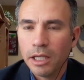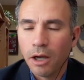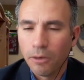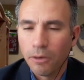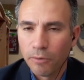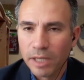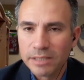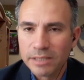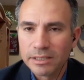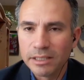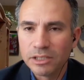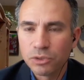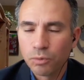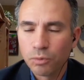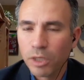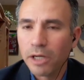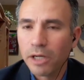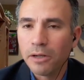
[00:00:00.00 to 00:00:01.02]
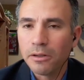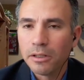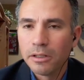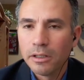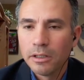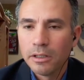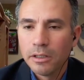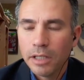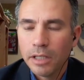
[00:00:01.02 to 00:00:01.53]
our residents well.
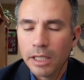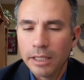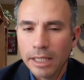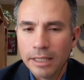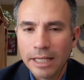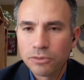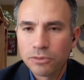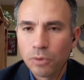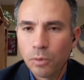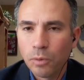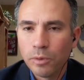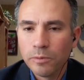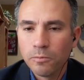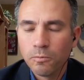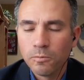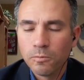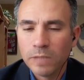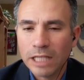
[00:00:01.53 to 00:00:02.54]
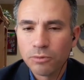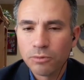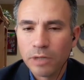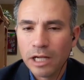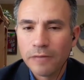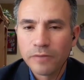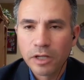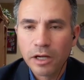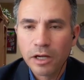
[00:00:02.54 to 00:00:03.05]
And that's
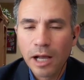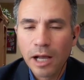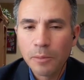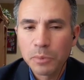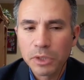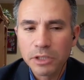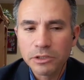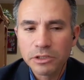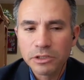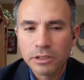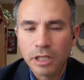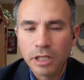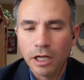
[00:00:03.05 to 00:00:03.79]
what I've accomplished.